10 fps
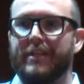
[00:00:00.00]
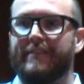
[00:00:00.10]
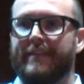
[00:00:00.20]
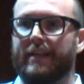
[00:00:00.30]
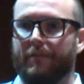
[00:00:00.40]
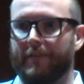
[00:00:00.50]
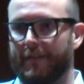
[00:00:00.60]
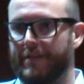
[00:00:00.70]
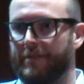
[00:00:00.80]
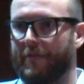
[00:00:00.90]
its
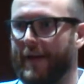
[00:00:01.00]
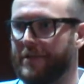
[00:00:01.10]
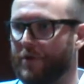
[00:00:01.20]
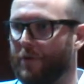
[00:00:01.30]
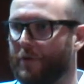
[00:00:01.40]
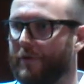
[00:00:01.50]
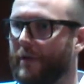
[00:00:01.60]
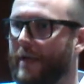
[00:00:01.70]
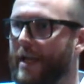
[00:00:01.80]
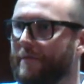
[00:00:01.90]
synchronization threshold
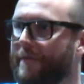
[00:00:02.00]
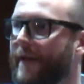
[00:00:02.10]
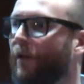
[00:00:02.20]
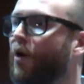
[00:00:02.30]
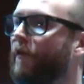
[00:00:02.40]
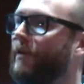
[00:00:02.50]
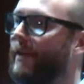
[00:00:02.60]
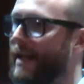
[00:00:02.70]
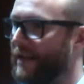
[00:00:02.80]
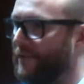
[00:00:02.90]
and fail over to
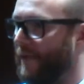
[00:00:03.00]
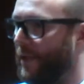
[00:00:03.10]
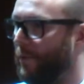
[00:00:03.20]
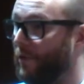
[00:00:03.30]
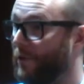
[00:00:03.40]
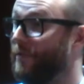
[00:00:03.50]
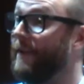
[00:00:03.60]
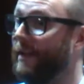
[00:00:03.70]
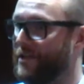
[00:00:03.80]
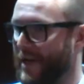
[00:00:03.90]
the next available
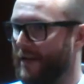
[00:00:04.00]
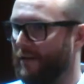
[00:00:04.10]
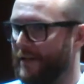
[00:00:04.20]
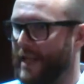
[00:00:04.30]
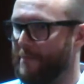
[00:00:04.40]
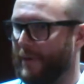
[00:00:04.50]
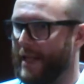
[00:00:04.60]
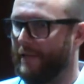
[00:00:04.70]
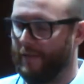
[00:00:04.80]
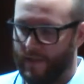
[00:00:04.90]
configured channel in the implant.